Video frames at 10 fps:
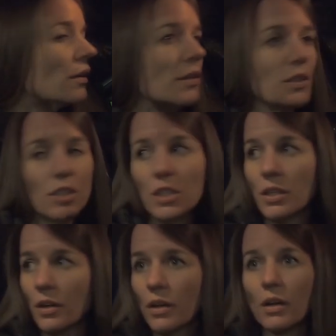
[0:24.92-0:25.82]
this
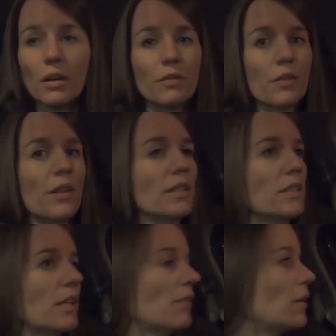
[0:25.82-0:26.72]
year for
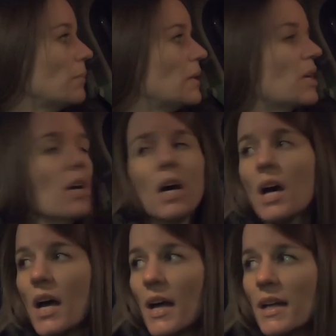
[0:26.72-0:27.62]
Thanksgiving
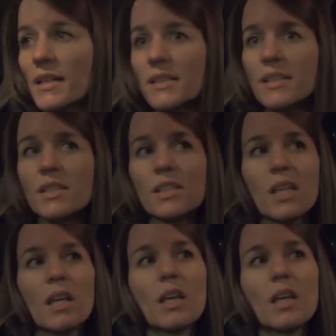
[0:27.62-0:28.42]
because